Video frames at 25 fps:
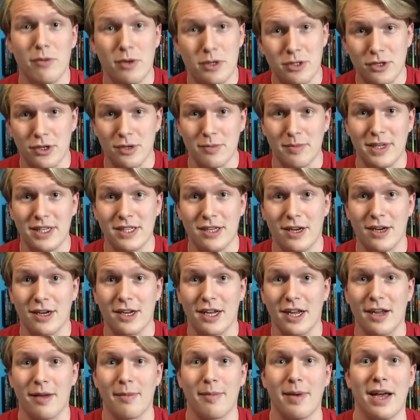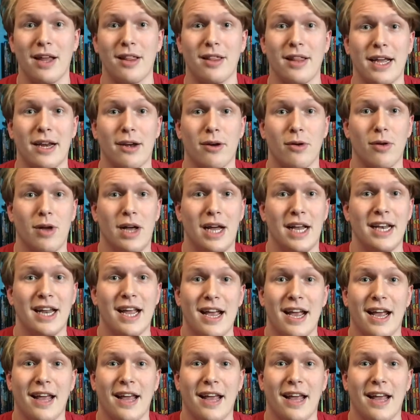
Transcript: which I'll be talking about later on,